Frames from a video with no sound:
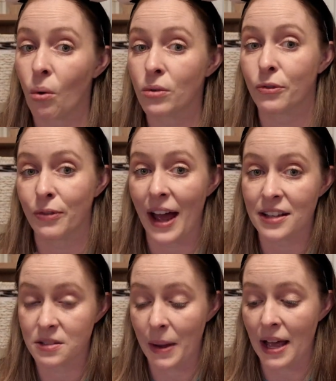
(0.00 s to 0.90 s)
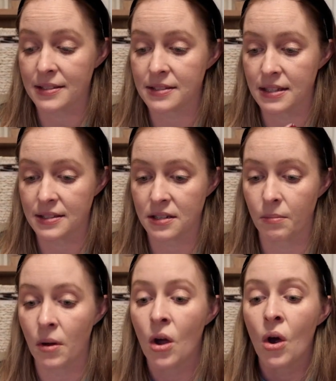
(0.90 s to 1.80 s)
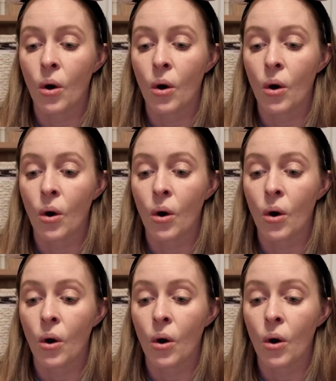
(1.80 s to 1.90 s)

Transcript: old Fast Pass system